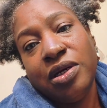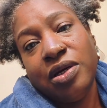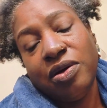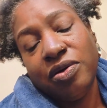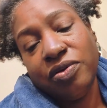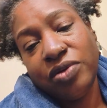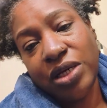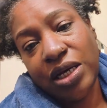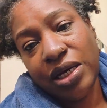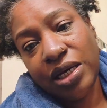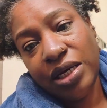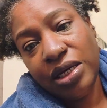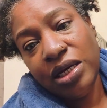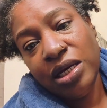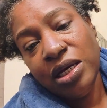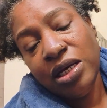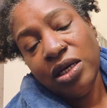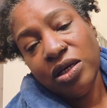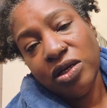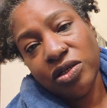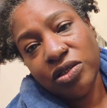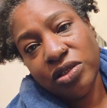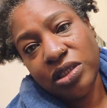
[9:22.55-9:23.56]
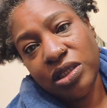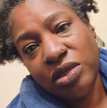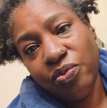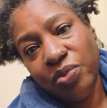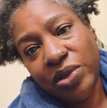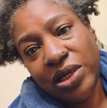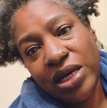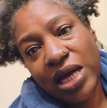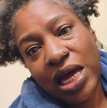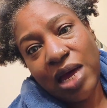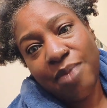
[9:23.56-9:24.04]
Okay, because see,
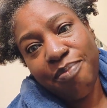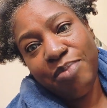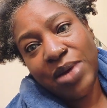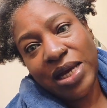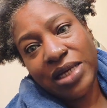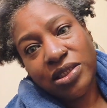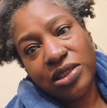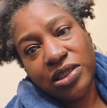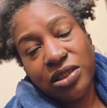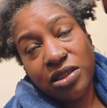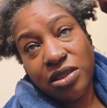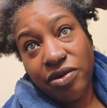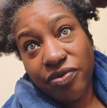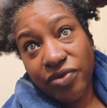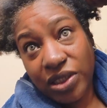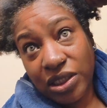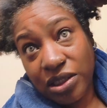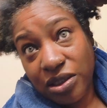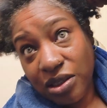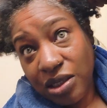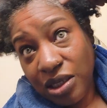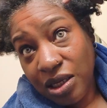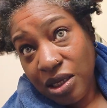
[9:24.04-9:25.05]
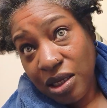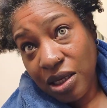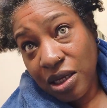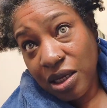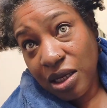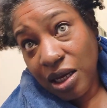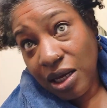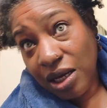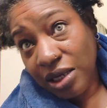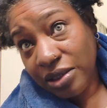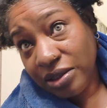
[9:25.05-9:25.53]
we have bacteria
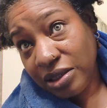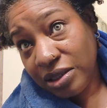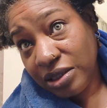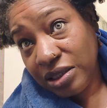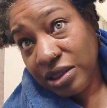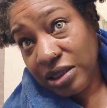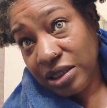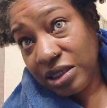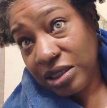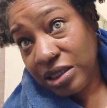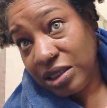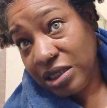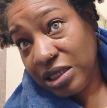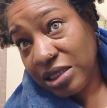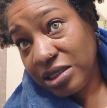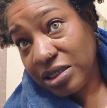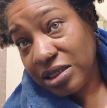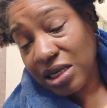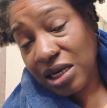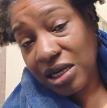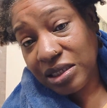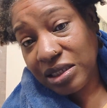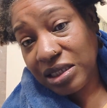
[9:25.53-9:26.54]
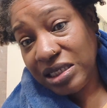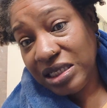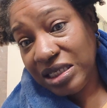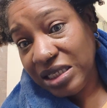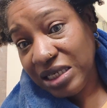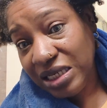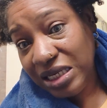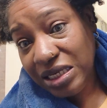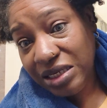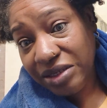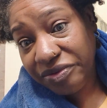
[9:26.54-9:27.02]
gets
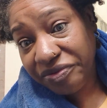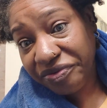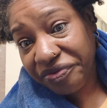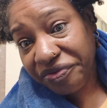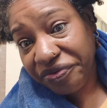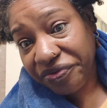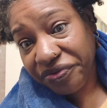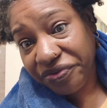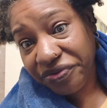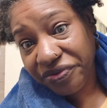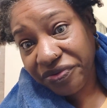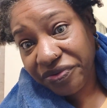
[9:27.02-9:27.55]
underneath.